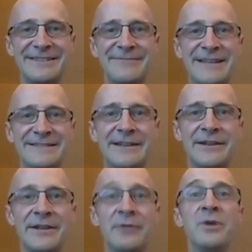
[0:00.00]

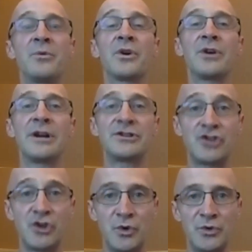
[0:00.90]
Basically, we were
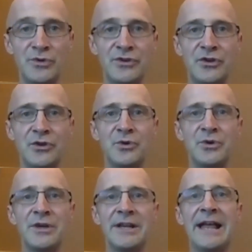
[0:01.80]
attuned to
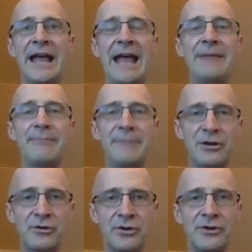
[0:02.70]
and
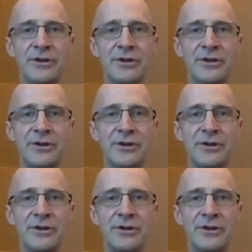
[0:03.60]
mirrored